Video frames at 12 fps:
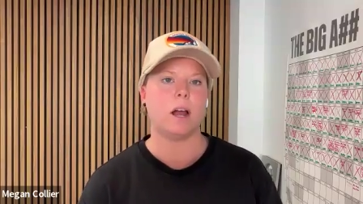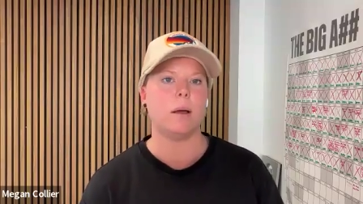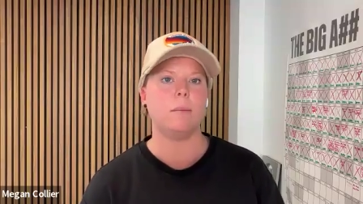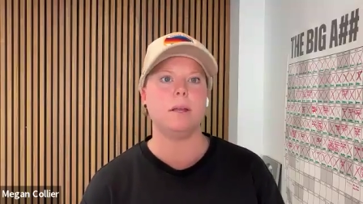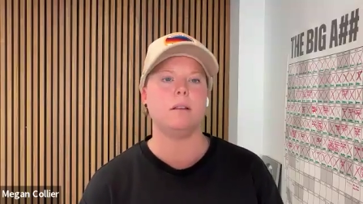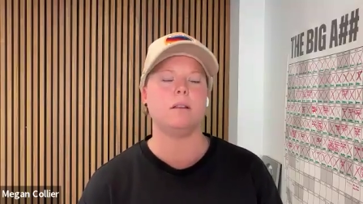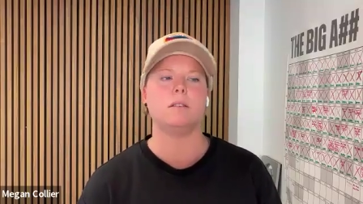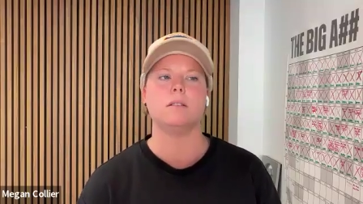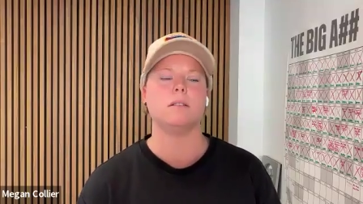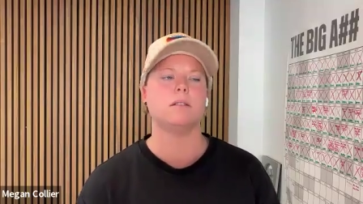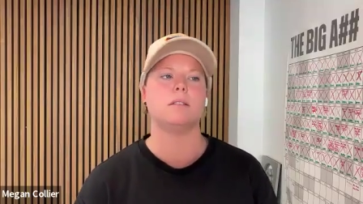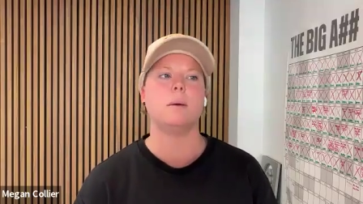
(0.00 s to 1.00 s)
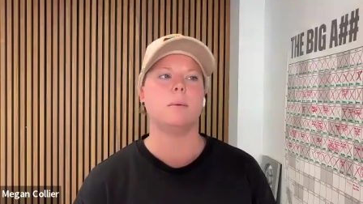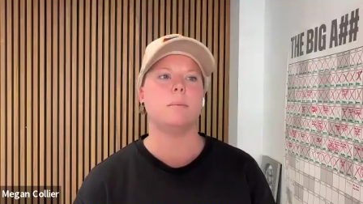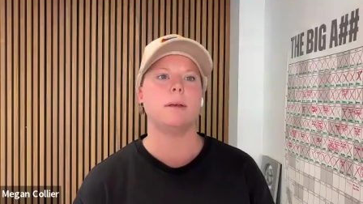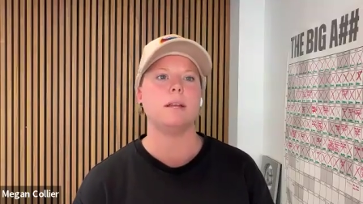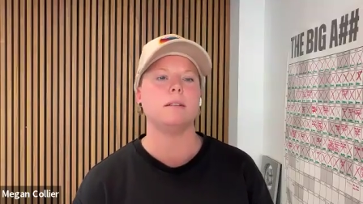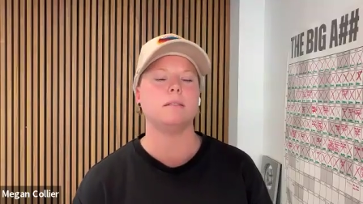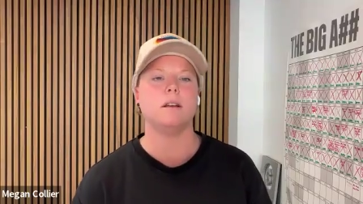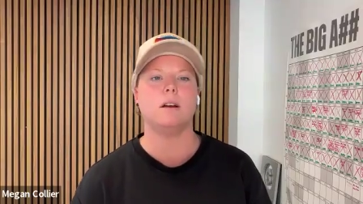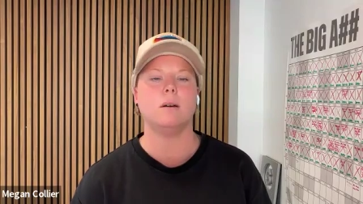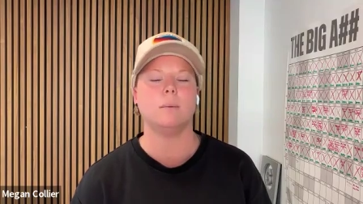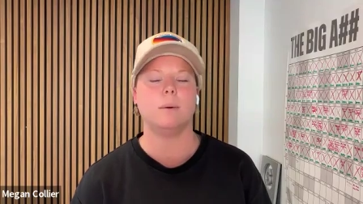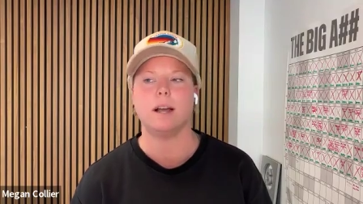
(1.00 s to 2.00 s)
yeah, there I mean supplement,
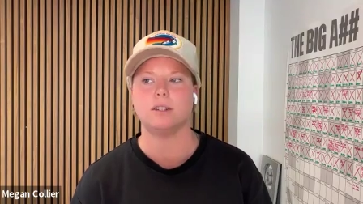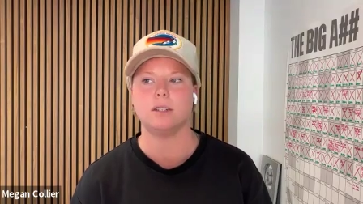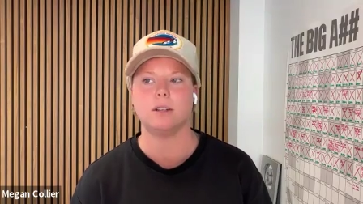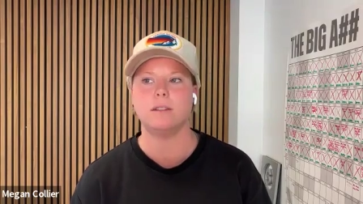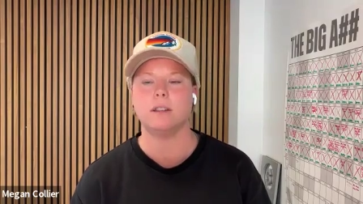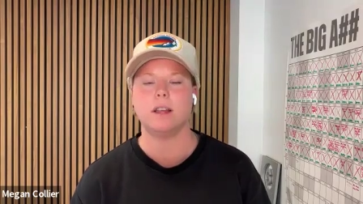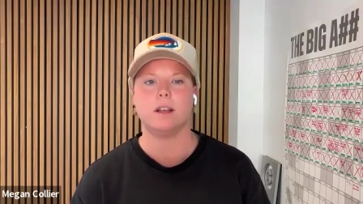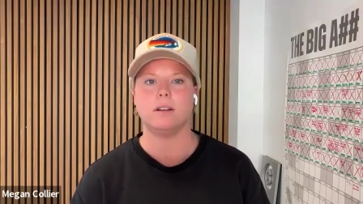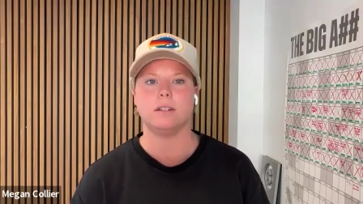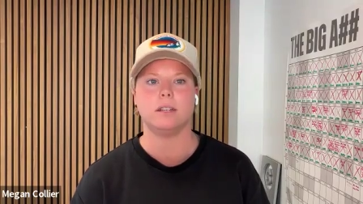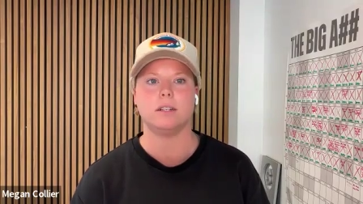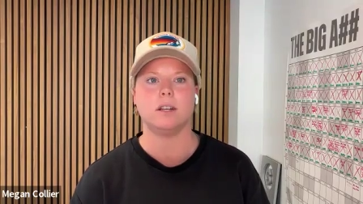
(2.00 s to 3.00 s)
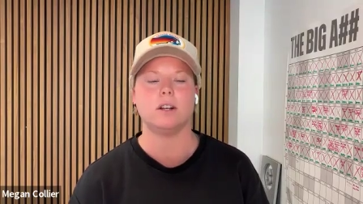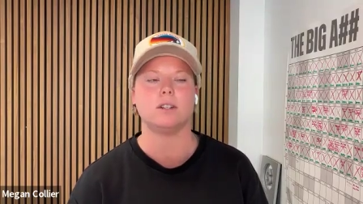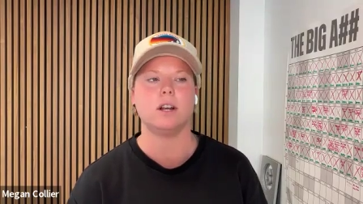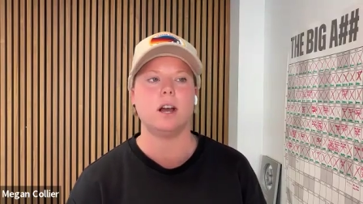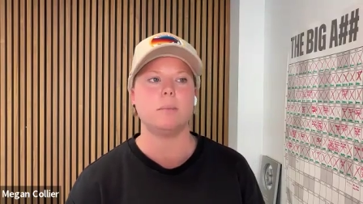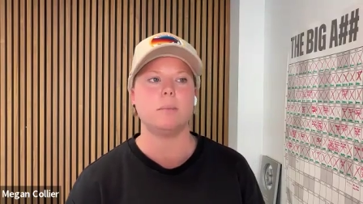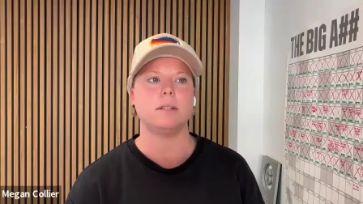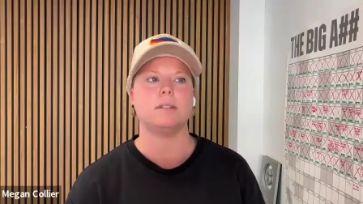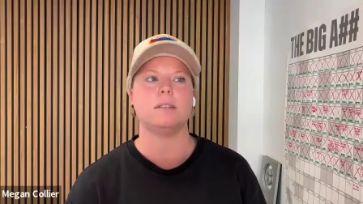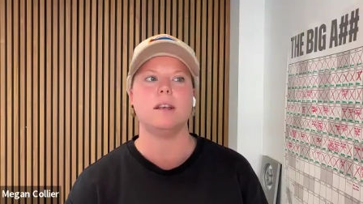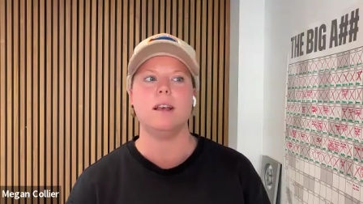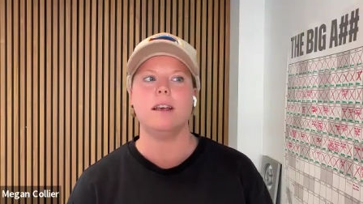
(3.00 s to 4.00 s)
oh my gosh, even like on TikTok Shop,
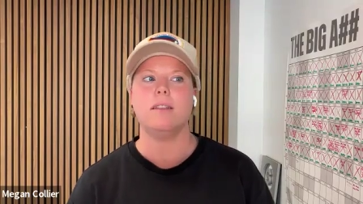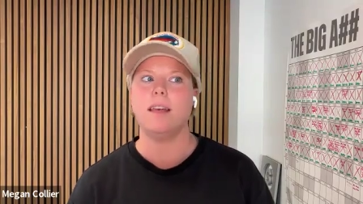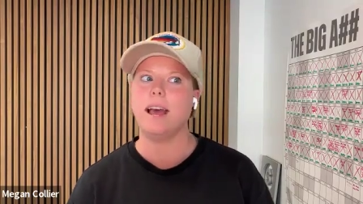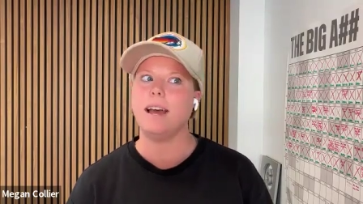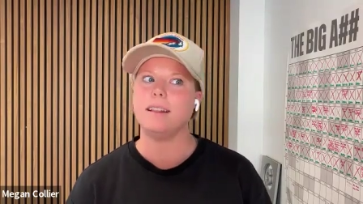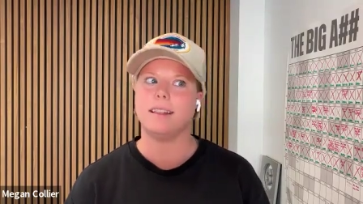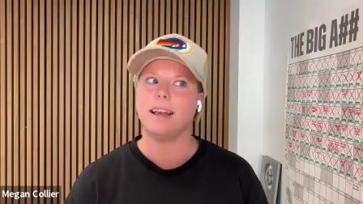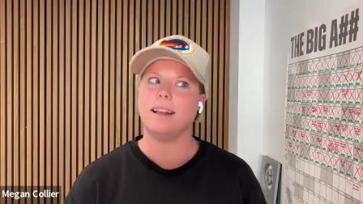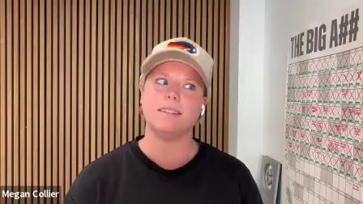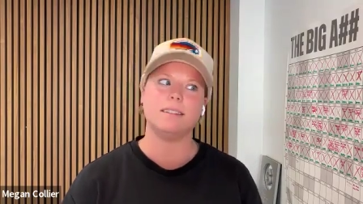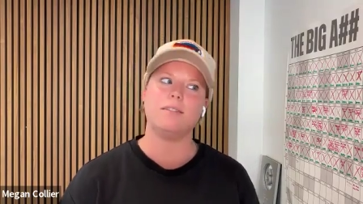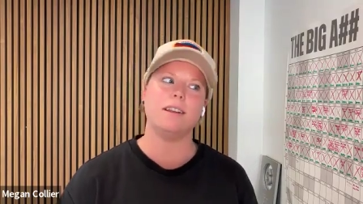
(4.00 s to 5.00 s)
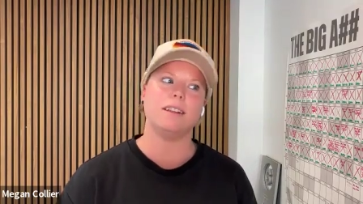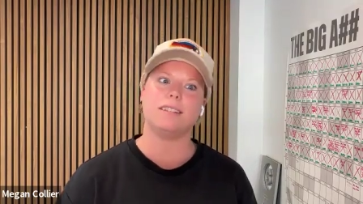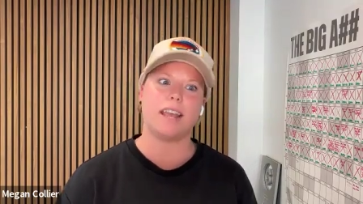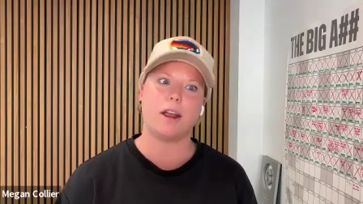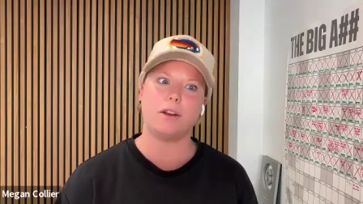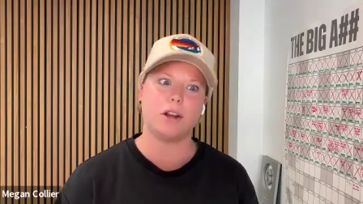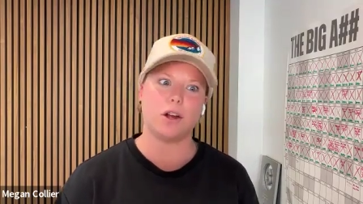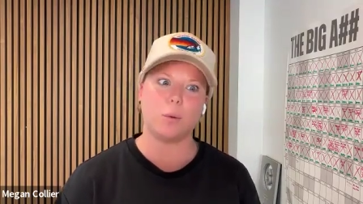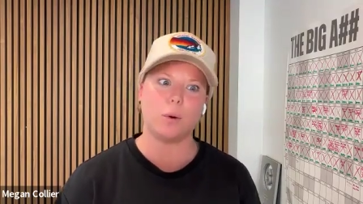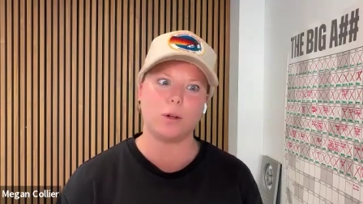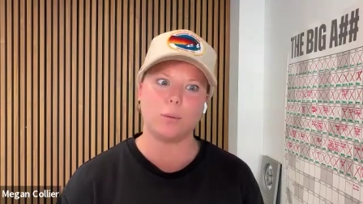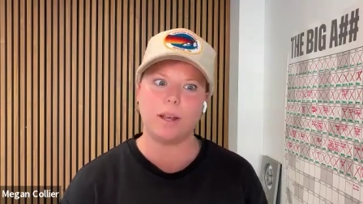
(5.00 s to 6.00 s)
it's that is even the scarier
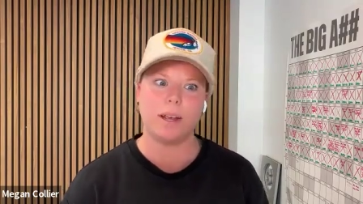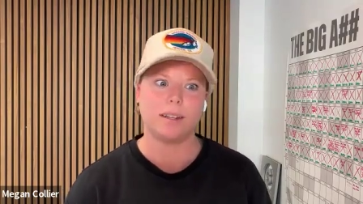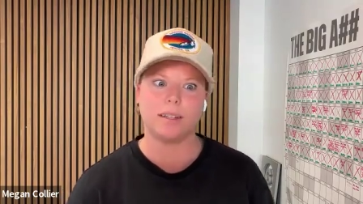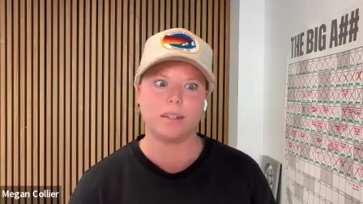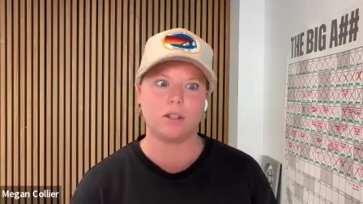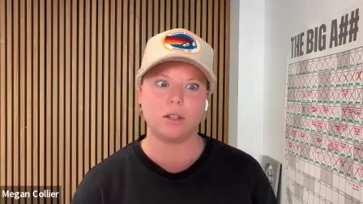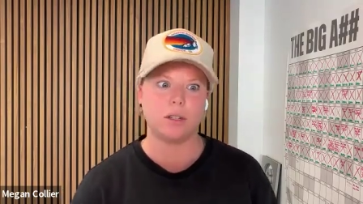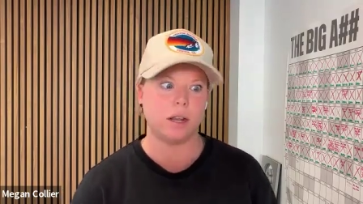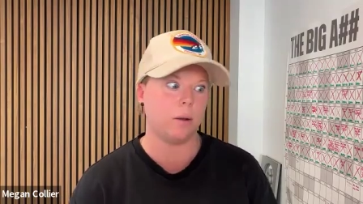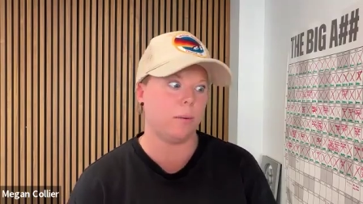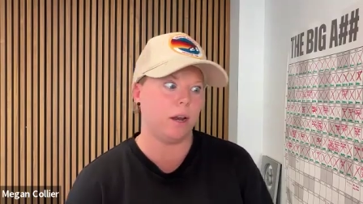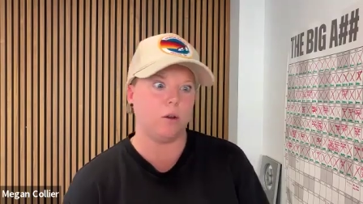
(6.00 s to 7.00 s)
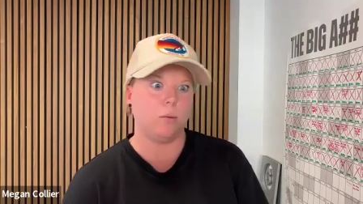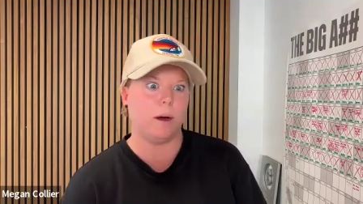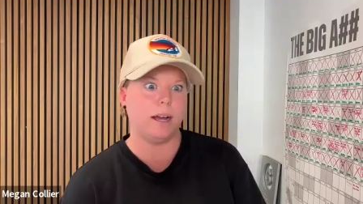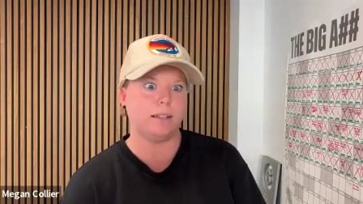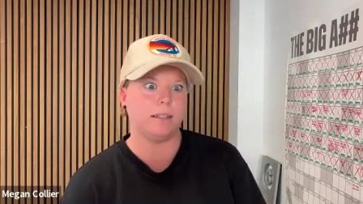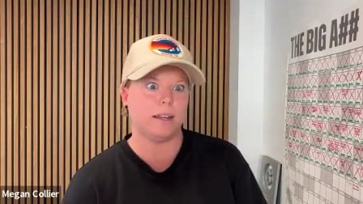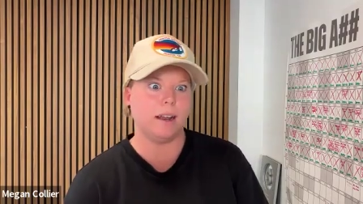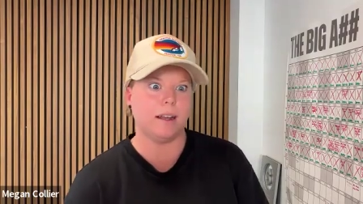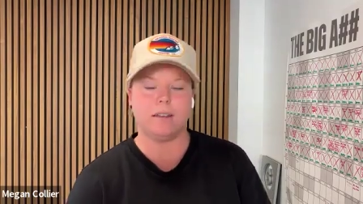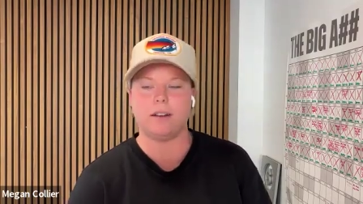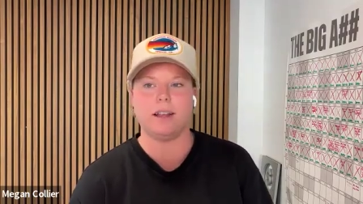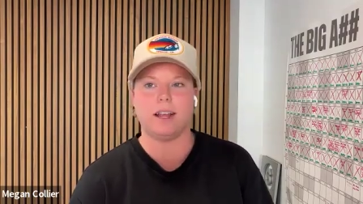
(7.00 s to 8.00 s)
world because it's just anybody who buys it
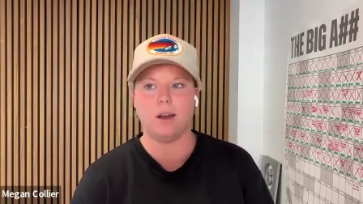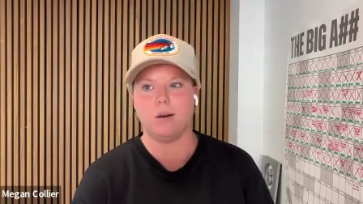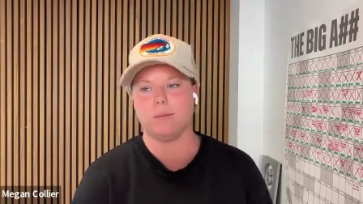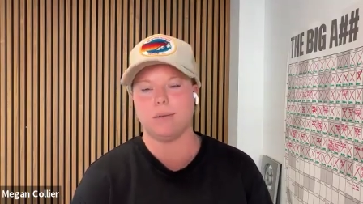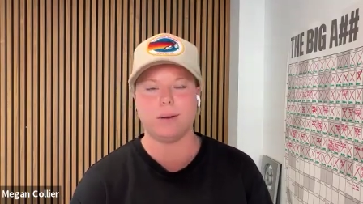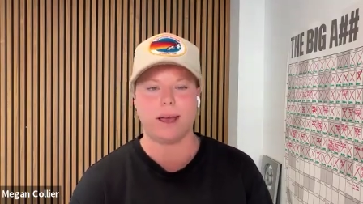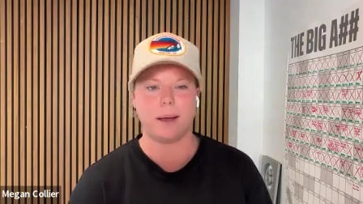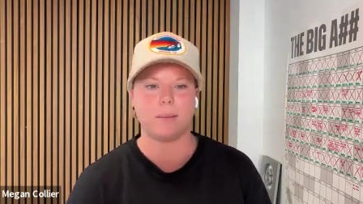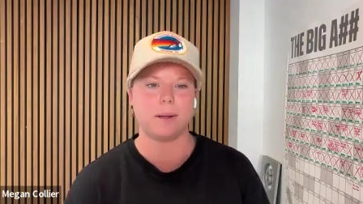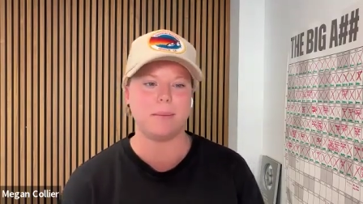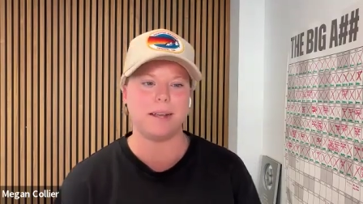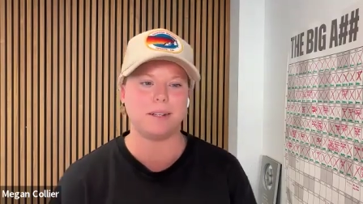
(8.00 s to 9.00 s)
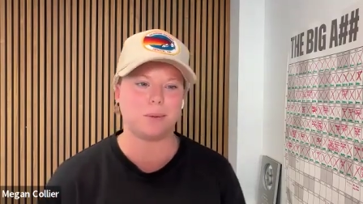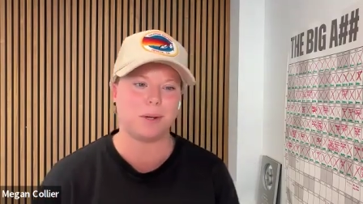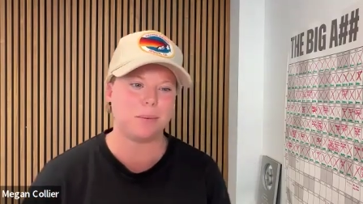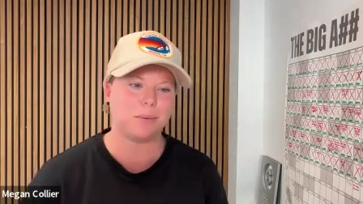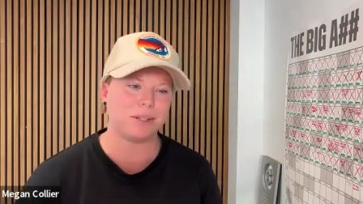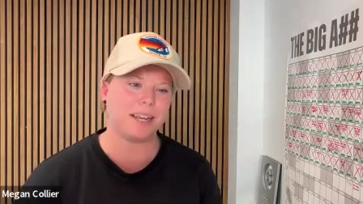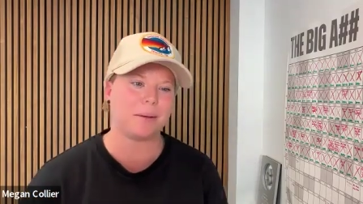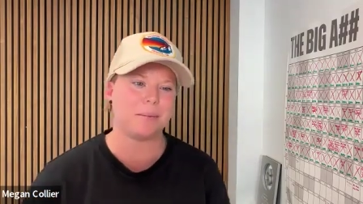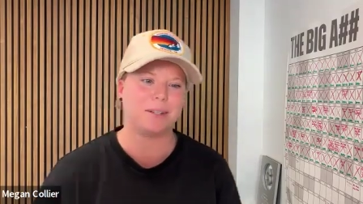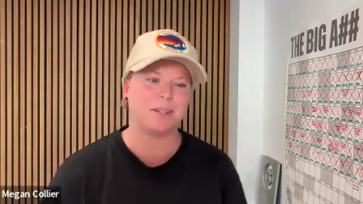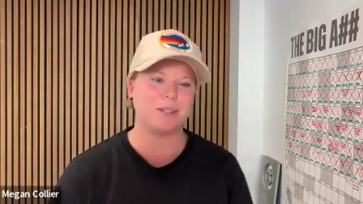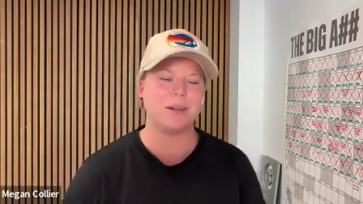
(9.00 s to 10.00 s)
and they're like, "Oh, okay, I'm gonna make 20%
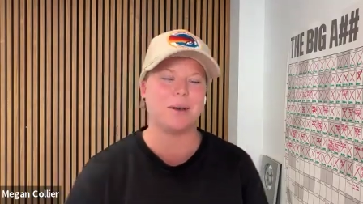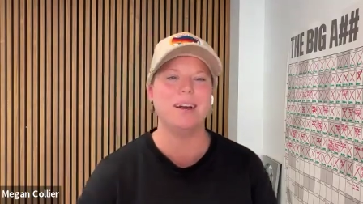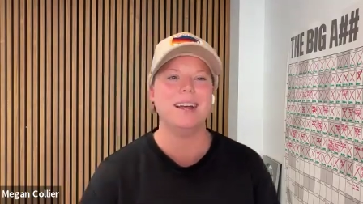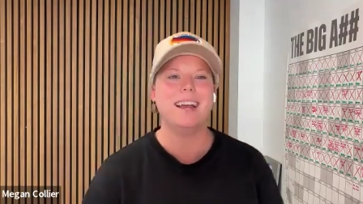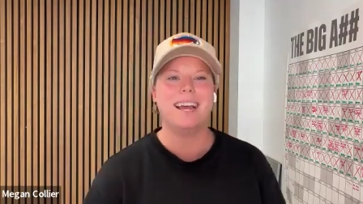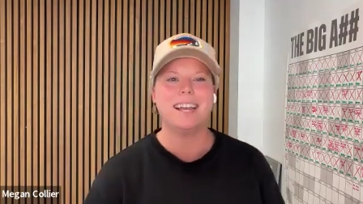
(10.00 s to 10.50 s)
commission." So,